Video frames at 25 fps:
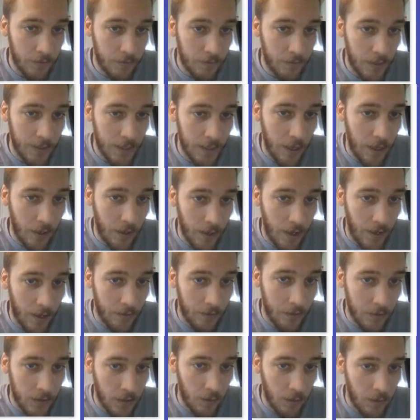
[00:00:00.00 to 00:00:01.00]
That's how I got
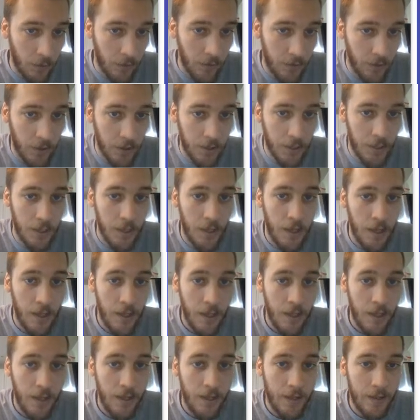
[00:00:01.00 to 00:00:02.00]
this number 30.
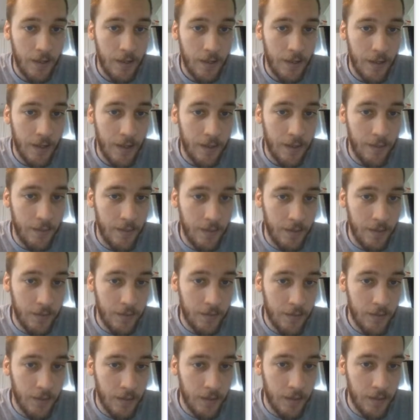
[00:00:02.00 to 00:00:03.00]
And
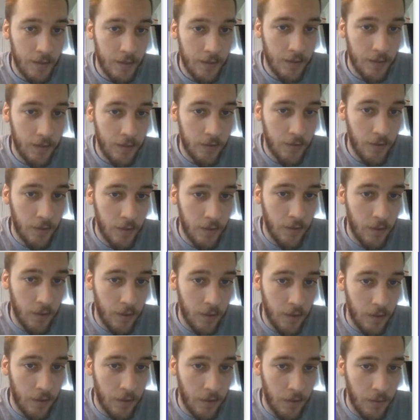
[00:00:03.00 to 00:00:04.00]
this is
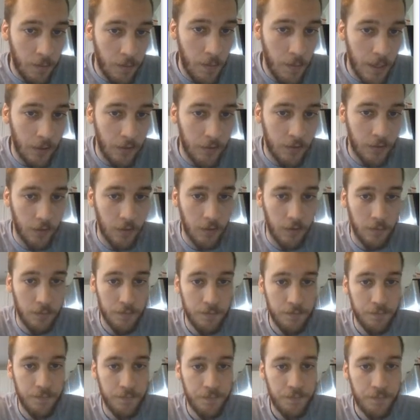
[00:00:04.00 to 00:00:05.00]
the middle term.
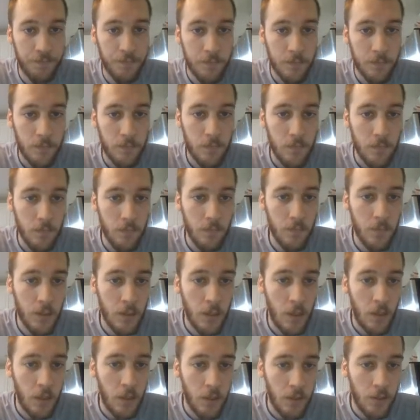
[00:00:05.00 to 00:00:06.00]

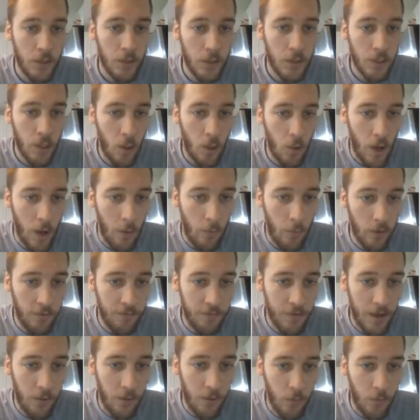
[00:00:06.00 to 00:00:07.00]
So I want
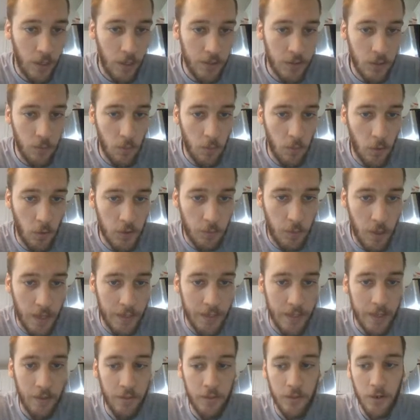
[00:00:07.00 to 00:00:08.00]
to find ways to multiply
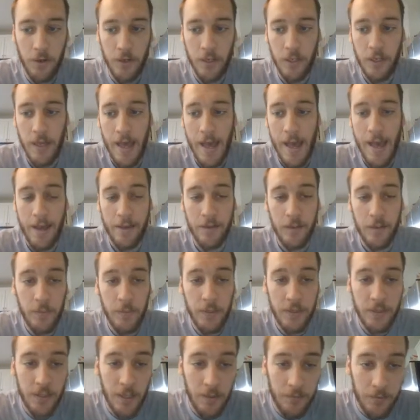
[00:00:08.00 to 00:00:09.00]
to get 30, add to
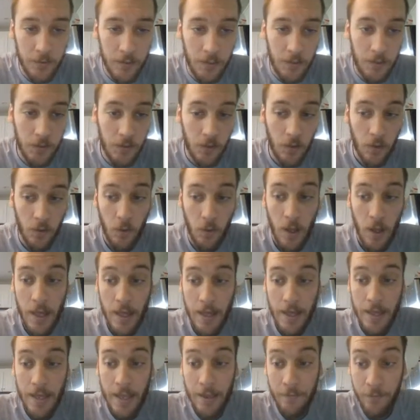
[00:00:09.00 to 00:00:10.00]
be 17. So
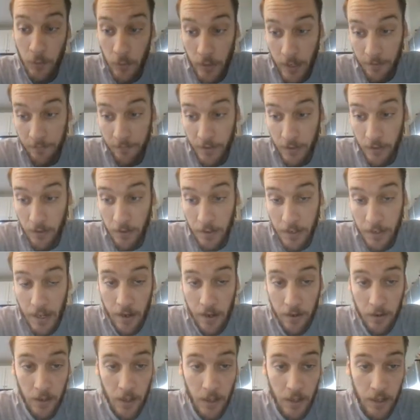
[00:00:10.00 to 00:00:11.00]
if you can't figure it
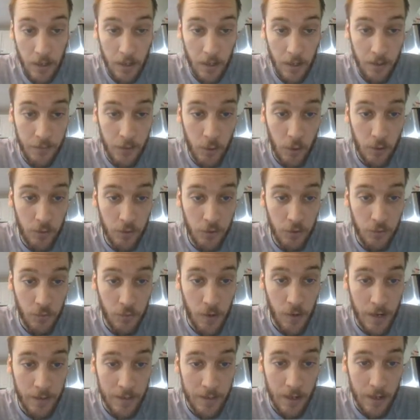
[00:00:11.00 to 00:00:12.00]
out, you can just
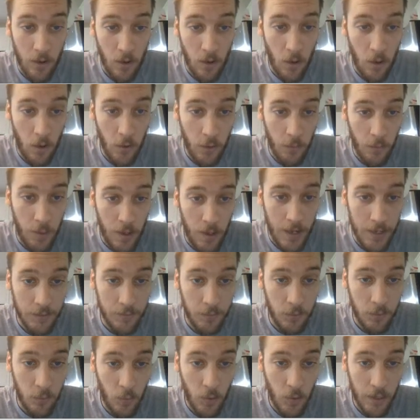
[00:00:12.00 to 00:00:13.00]
write down all the
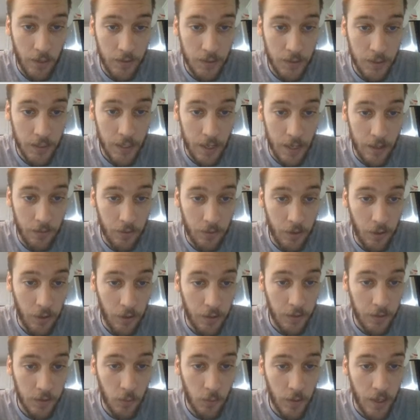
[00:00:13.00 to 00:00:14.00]
possible ways to get
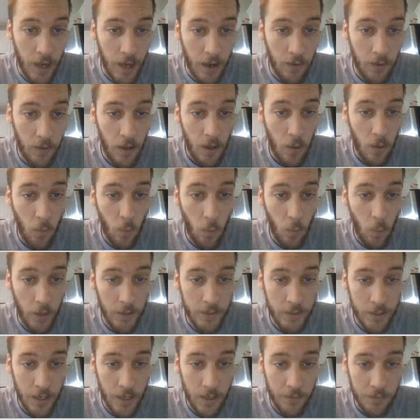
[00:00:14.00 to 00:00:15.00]
30. So we got
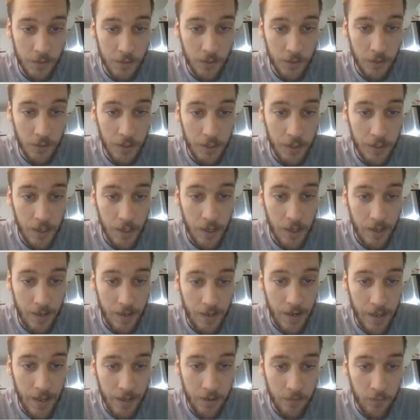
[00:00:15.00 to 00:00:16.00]
1 times 30,
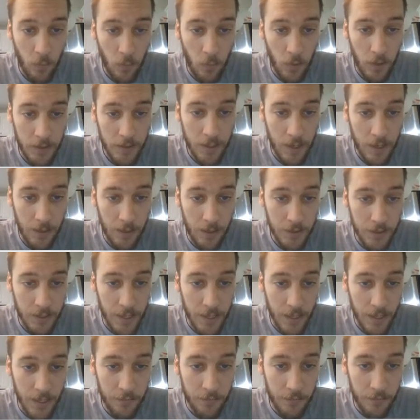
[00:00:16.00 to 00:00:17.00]
negative 1 times
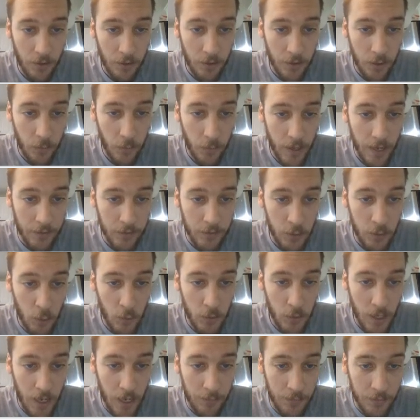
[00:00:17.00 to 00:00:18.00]
negative 30. We got 2
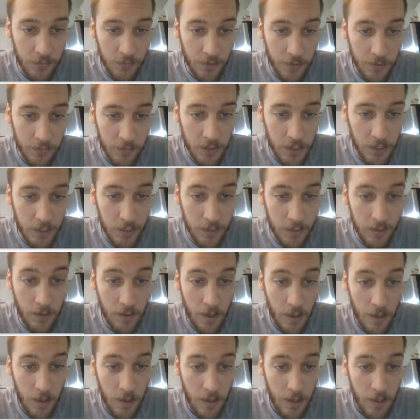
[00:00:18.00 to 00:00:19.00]
times 15.
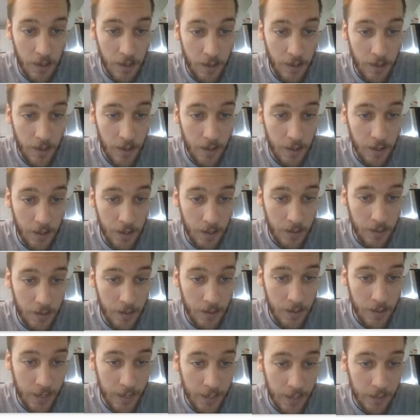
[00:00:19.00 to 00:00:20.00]

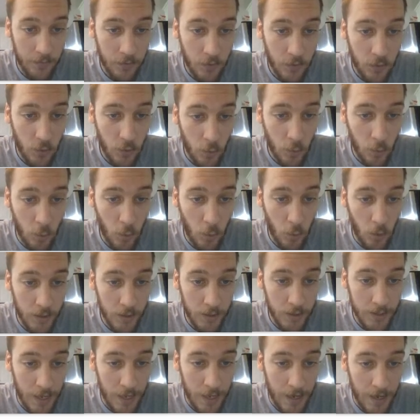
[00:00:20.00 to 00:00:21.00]
Negative 2
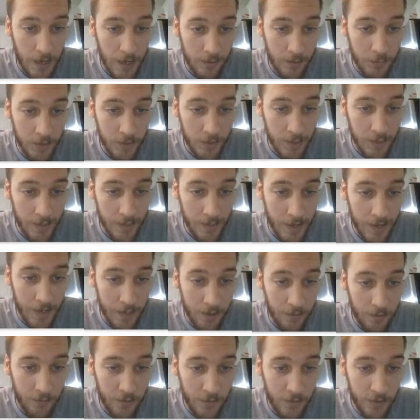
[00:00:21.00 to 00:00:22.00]
times
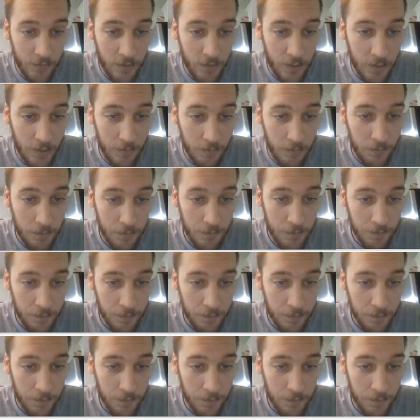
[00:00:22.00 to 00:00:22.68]
negative 15.